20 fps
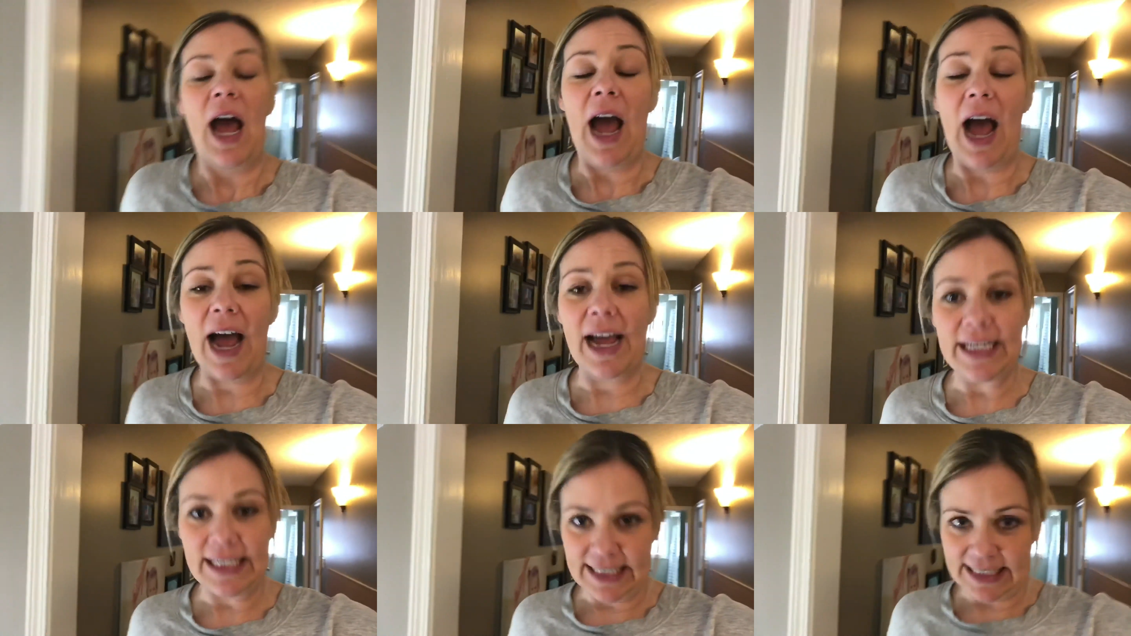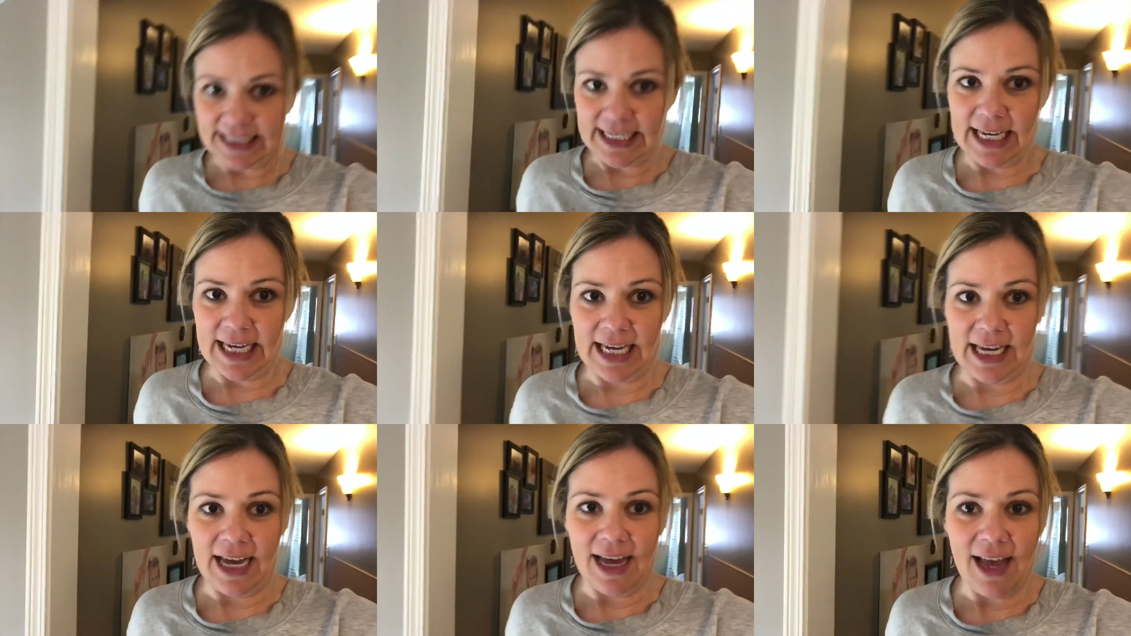I
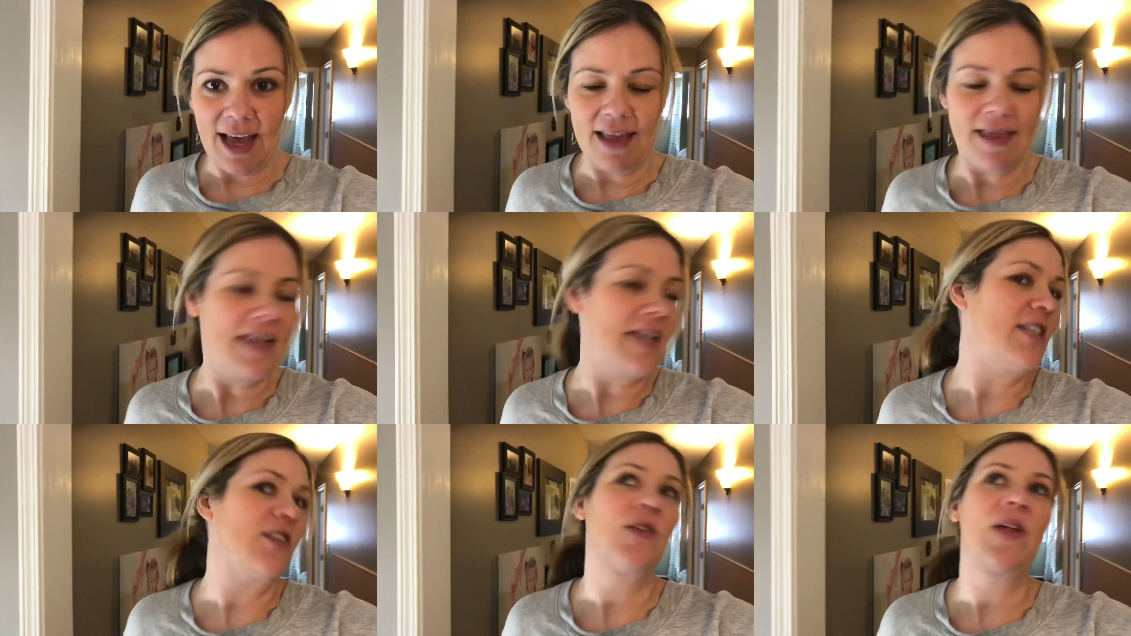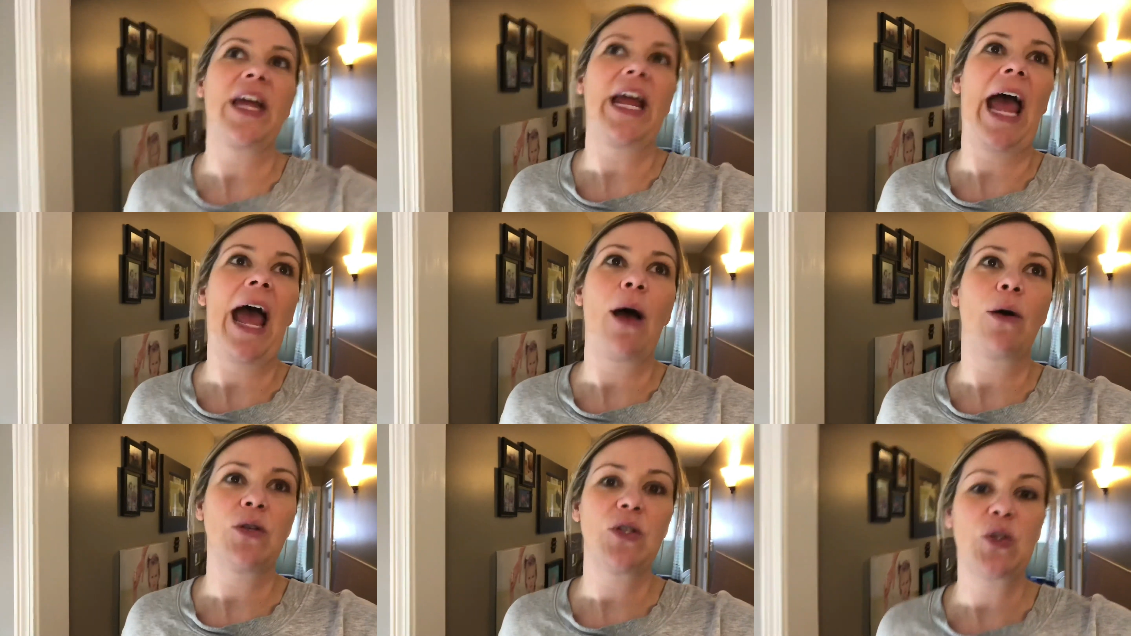see and they do like
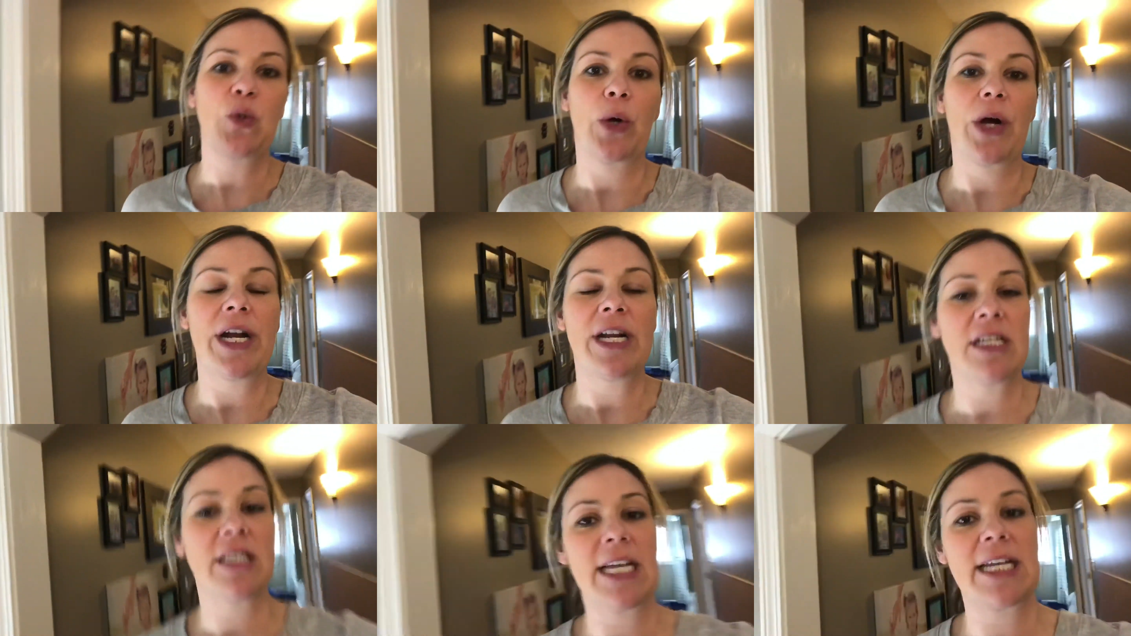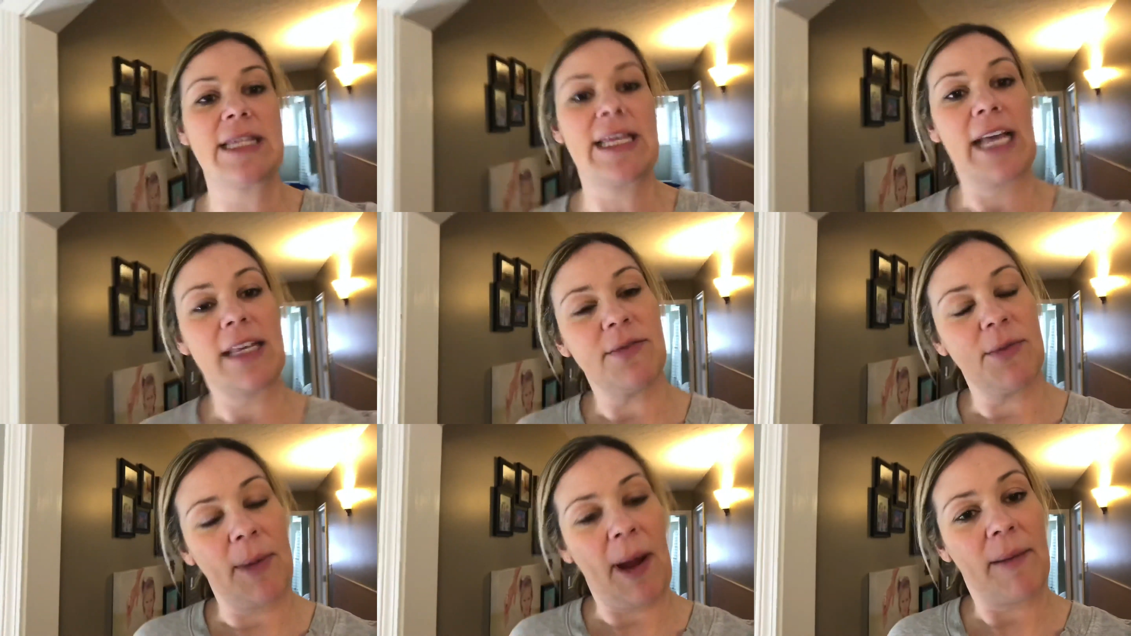a house tour and it's like,
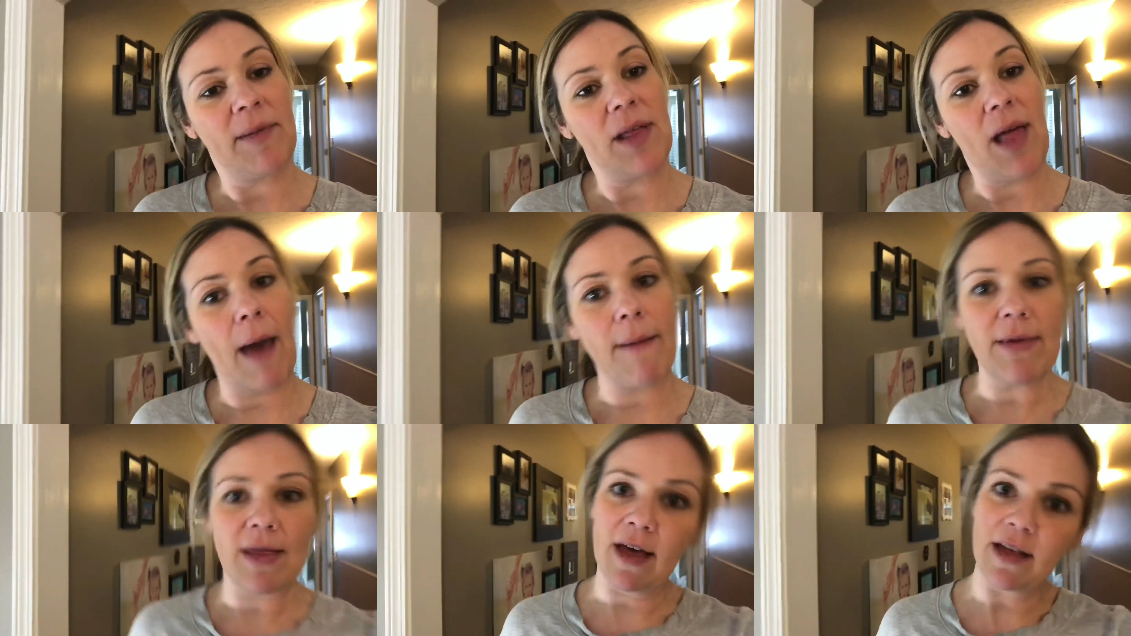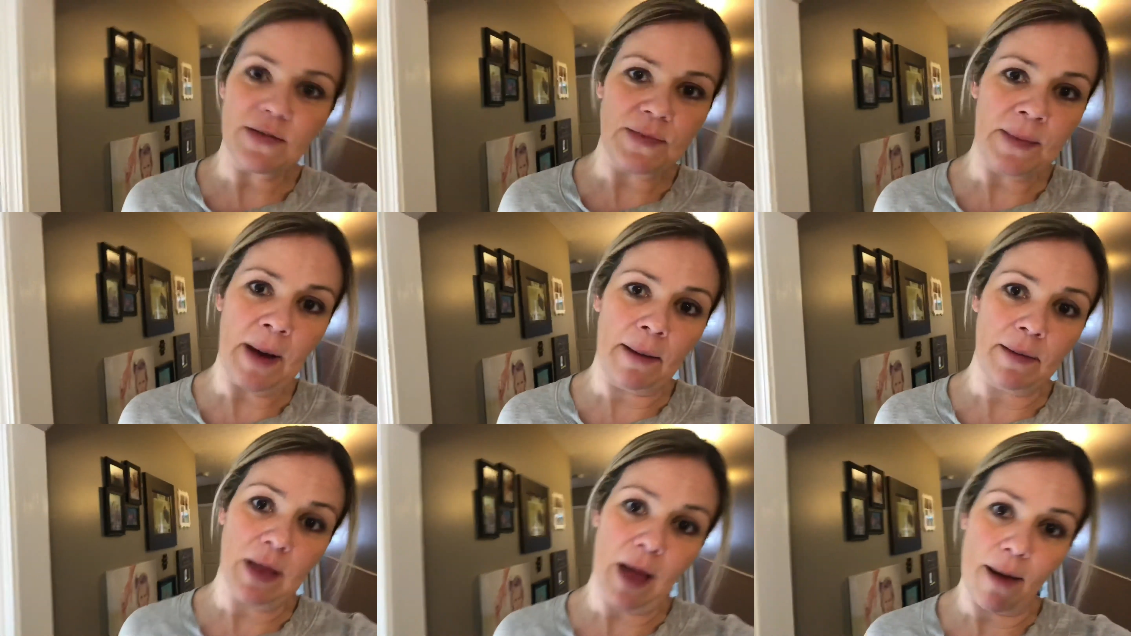that's from Hobby Lobby, that's
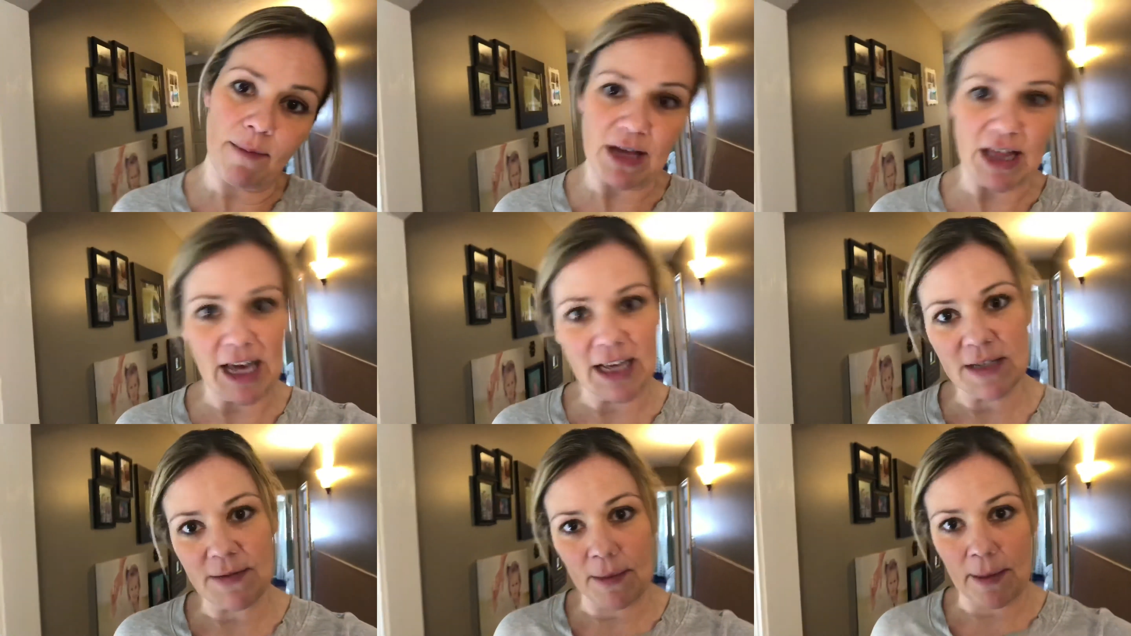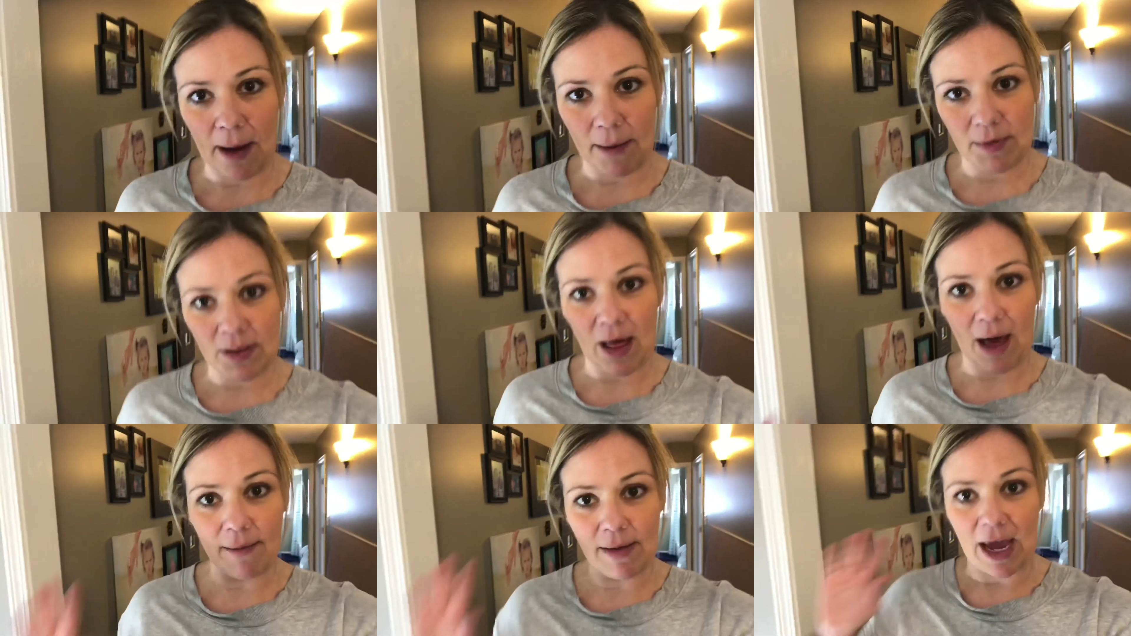from Hobby Lobby, that's from
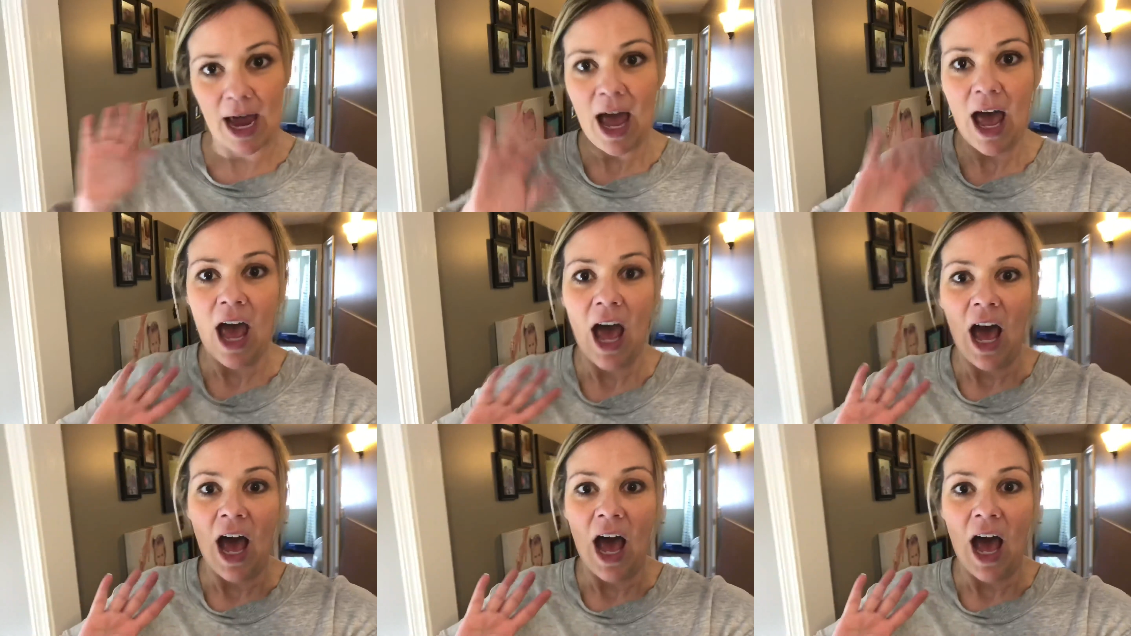Hobby Lobby.